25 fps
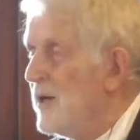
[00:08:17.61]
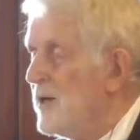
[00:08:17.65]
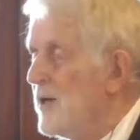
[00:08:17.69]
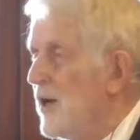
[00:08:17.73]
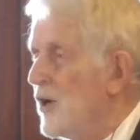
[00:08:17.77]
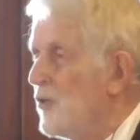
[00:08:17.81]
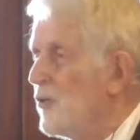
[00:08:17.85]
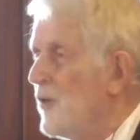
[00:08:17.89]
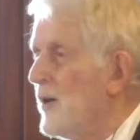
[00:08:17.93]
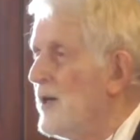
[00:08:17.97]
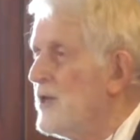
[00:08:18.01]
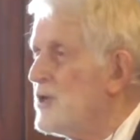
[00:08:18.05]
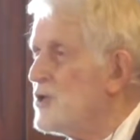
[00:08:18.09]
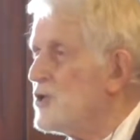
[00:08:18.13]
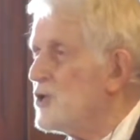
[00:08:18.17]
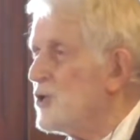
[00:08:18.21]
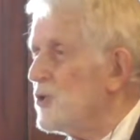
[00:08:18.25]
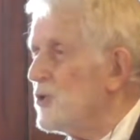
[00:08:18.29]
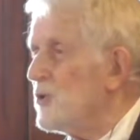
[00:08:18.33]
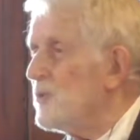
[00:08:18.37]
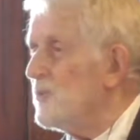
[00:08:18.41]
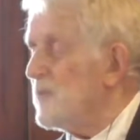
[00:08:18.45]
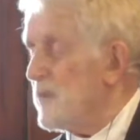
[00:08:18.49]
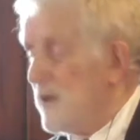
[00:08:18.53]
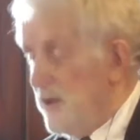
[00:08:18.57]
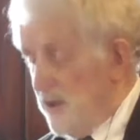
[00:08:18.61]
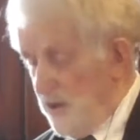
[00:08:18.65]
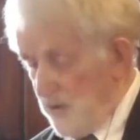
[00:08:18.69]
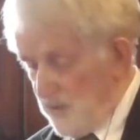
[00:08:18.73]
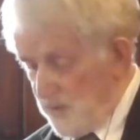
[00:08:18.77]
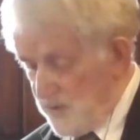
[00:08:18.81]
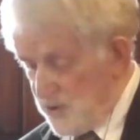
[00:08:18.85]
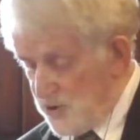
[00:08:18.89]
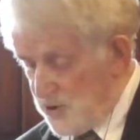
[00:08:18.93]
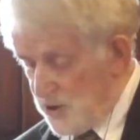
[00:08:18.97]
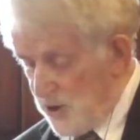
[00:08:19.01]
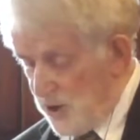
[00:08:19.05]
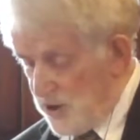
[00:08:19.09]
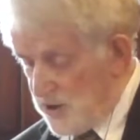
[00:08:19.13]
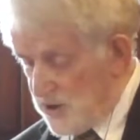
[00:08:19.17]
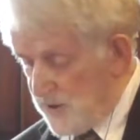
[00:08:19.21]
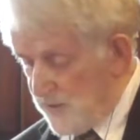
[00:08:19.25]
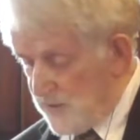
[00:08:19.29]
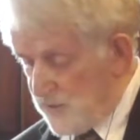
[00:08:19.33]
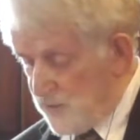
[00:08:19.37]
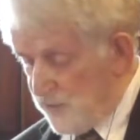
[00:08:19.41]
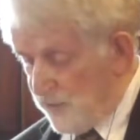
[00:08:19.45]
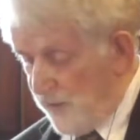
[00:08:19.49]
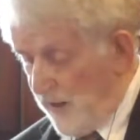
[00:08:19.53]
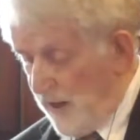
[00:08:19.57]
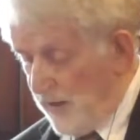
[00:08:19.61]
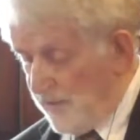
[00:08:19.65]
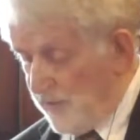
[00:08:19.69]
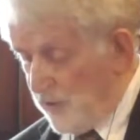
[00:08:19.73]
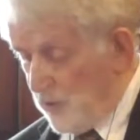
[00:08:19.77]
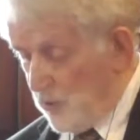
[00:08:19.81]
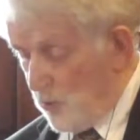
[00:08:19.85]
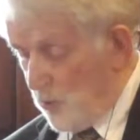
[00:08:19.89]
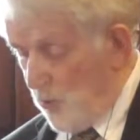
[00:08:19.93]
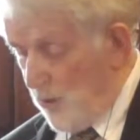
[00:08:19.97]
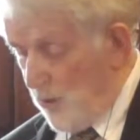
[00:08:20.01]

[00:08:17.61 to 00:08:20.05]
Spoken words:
Now Rachel was Joseph's favourite